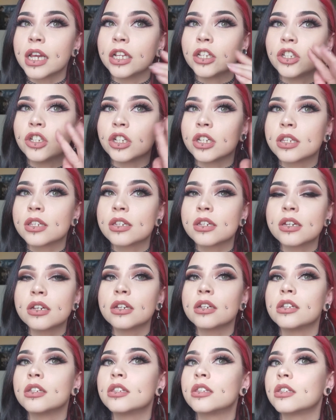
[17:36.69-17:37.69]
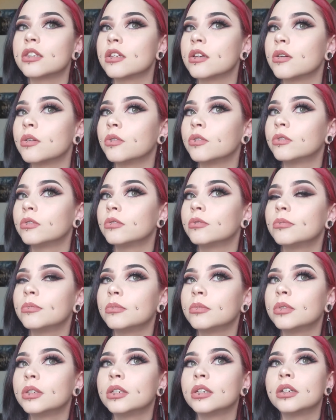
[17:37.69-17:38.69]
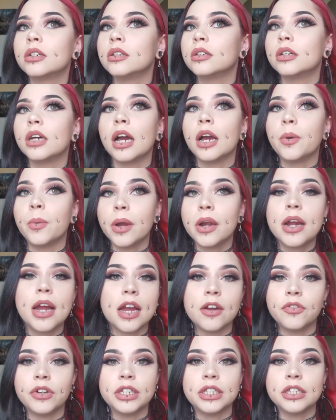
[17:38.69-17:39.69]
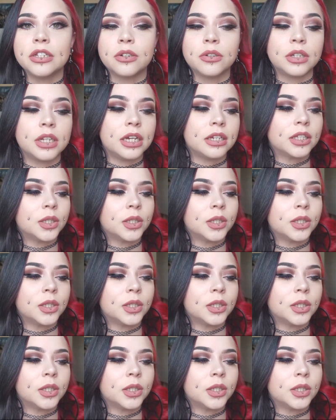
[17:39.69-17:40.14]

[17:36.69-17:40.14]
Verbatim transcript: It just is. I wear it every single day.